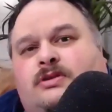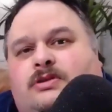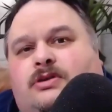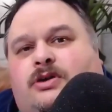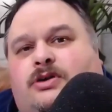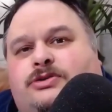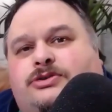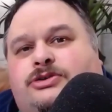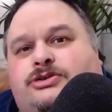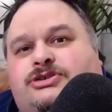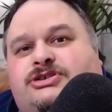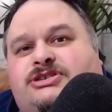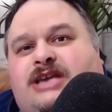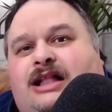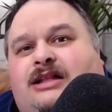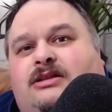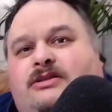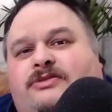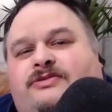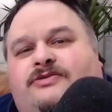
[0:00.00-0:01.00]

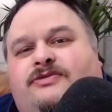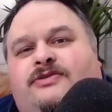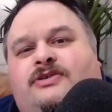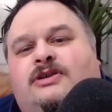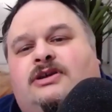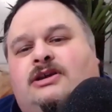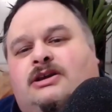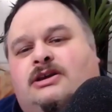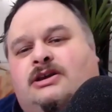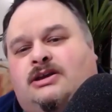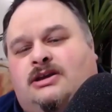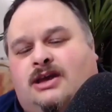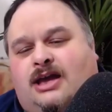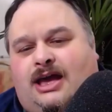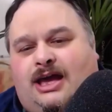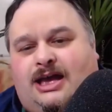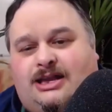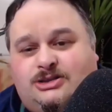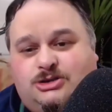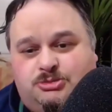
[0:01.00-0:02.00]
yourself,
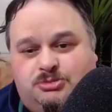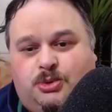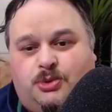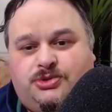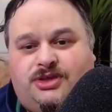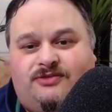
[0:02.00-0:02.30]
and you both